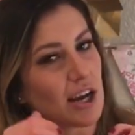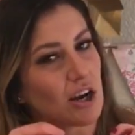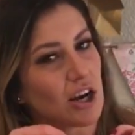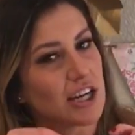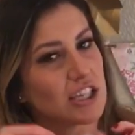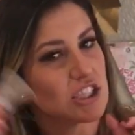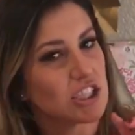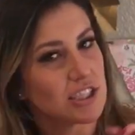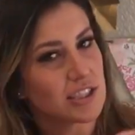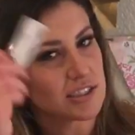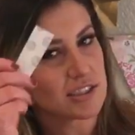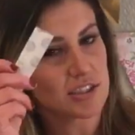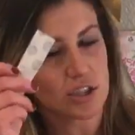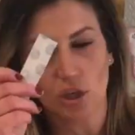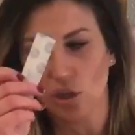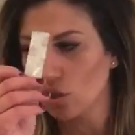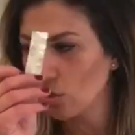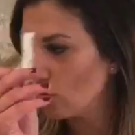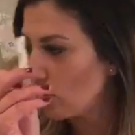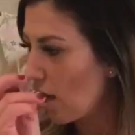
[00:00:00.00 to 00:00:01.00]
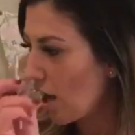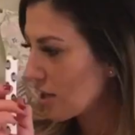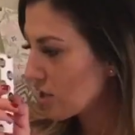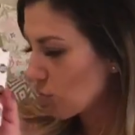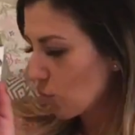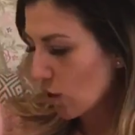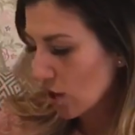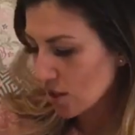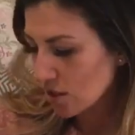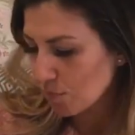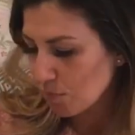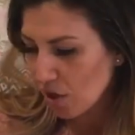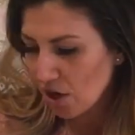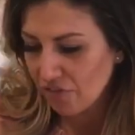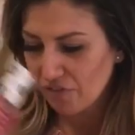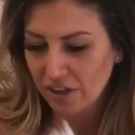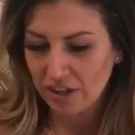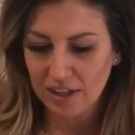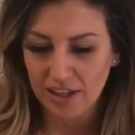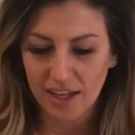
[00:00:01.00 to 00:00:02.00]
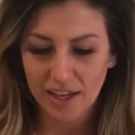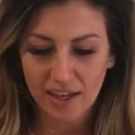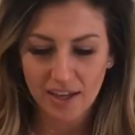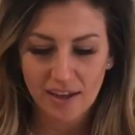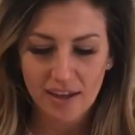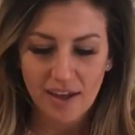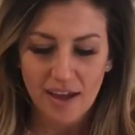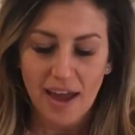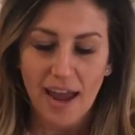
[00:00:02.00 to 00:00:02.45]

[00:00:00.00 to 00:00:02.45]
decorations, glue dots worked perfectly,